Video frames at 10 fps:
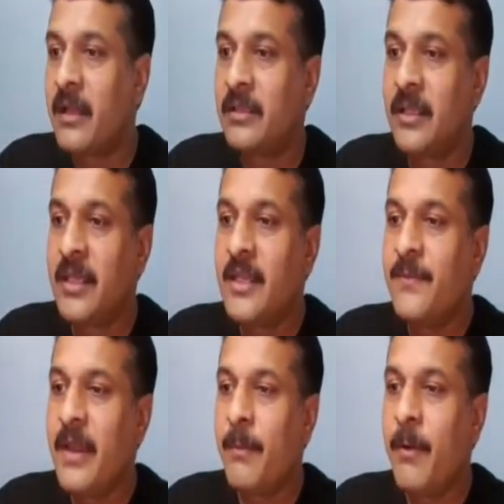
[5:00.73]
if
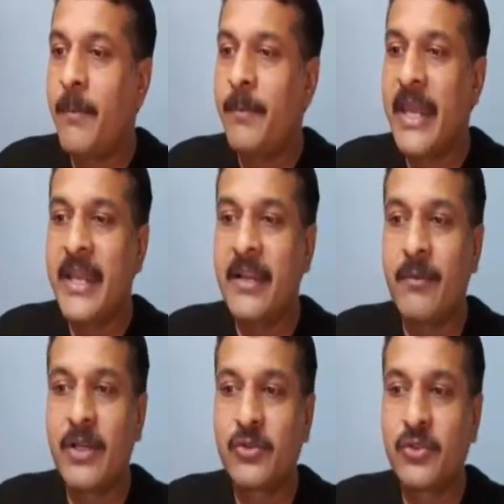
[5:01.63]
f of k
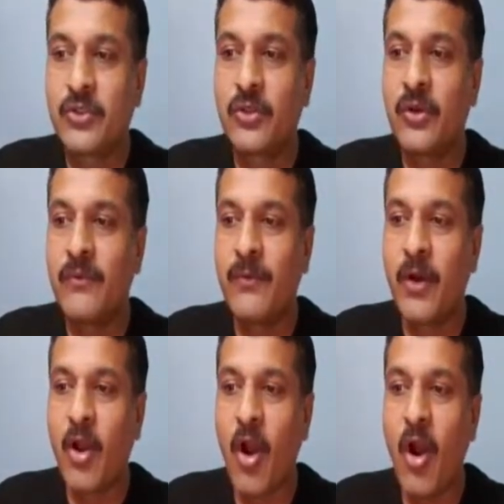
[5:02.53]
equal to 0 for
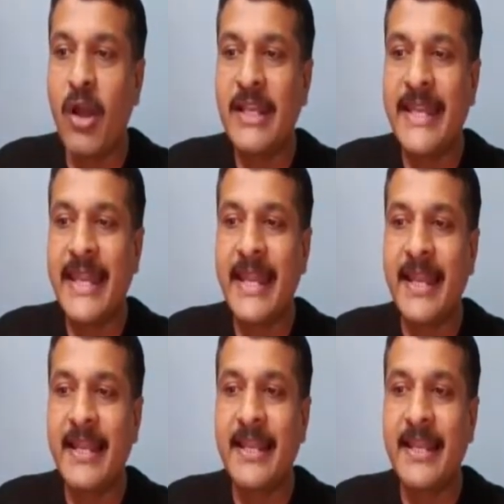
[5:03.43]
all k less